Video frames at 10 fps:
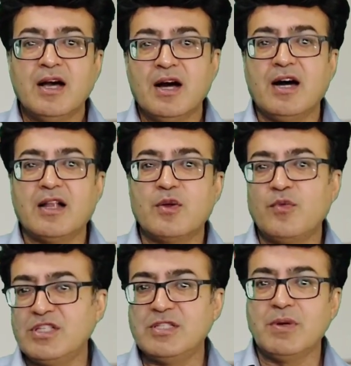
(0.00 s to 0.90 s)
are
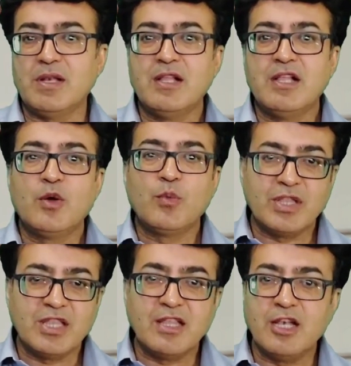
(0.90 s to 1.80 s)
visible
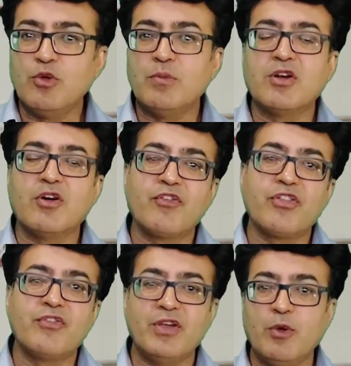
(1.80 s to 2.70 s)
within the lumen of
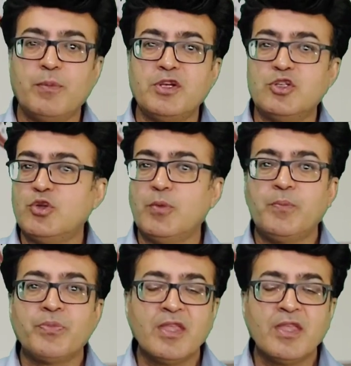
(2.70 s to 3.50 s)
the fallopian tube